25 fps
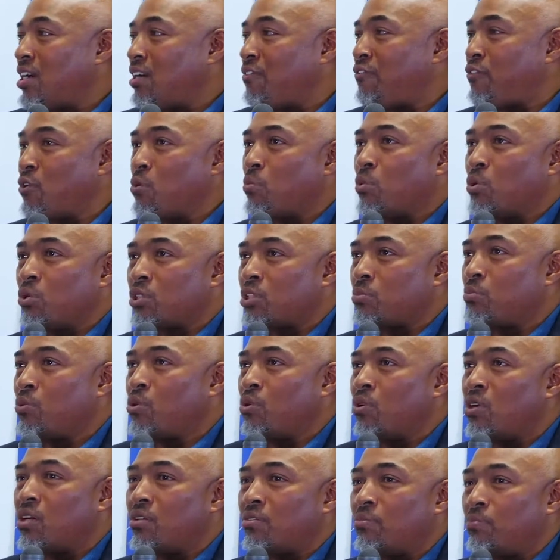football
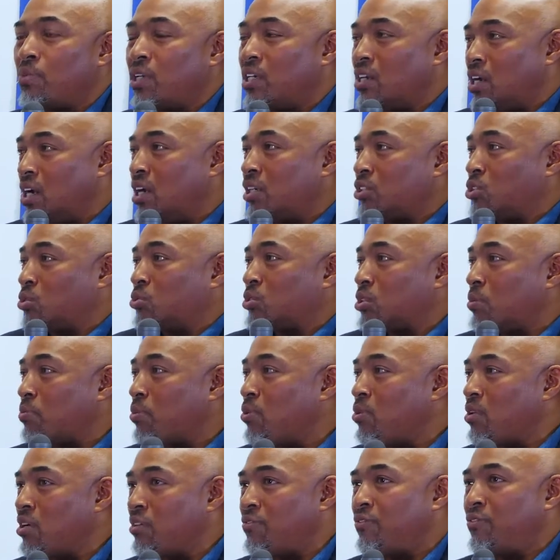supporter, being an Arsenal
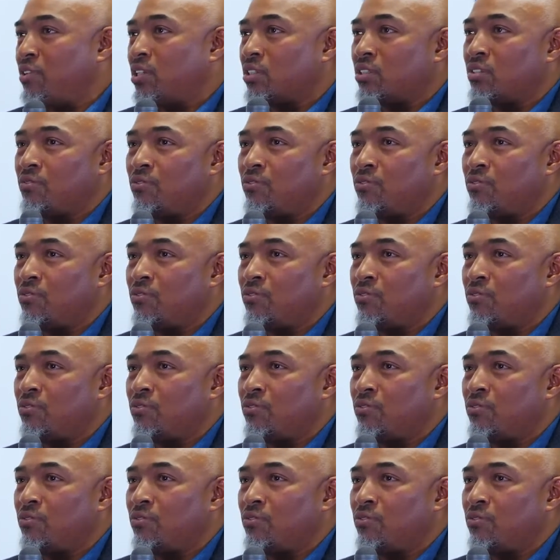supporter first and